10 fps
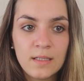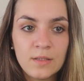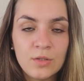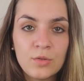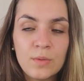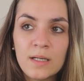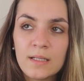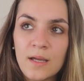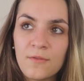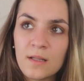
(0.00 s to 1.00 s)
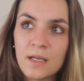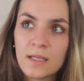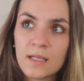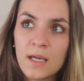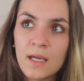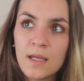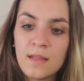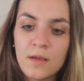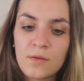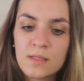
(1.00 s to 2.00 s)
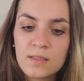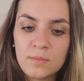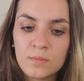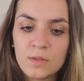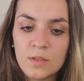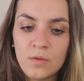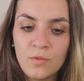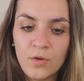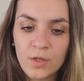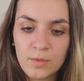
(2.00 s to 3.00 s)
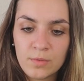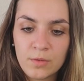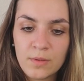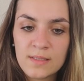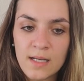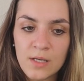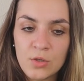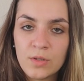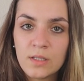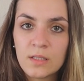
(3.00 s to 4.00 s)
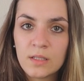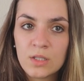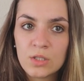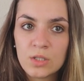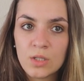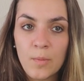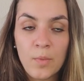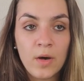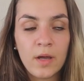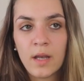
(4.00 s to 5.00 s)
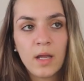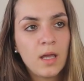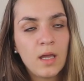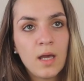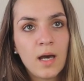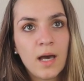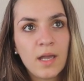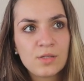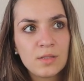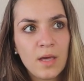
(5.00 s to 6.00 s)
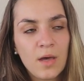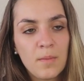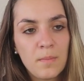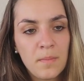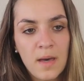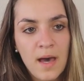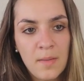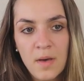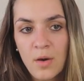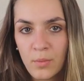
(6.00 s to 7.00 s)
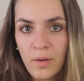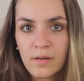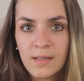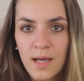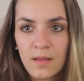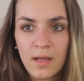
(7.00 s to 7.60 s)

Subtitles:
you know what, I feel like there is some vocabularies that I know in English, but I actually I'm aware now